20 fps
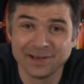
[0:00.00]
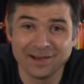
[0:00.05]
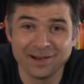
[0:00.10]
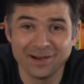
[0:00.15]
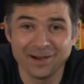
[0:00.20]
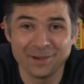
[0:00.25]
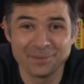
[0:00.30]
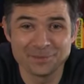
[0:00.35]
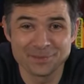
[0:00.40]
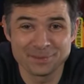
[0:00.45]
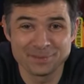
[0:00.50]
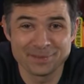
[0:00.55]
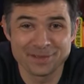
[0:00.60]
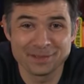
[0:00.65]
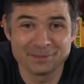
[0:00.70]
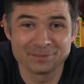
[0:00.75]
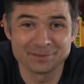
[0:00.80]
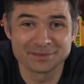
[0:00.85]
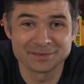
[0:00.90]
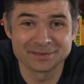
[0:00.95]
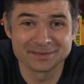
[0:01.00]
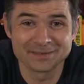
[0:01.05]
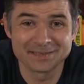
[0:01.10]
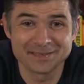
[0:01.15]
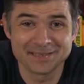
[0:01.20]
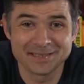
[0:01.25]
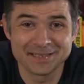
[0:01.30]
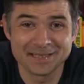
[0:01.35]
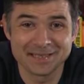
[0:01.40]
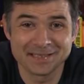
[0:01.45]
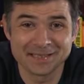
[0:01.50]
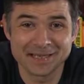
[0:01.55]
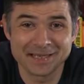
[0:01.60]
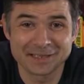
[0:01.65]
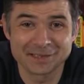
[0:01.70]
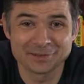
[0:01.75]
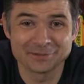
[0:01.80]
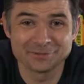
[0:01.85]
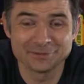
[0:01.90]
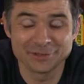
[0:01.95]
to be able to see an
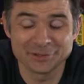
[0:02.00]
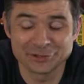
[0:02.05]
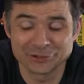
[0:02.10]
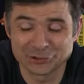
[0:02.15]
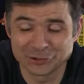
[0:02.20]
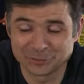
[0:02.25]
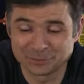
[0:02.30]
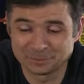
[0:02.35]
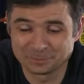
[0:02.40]
anglerfish.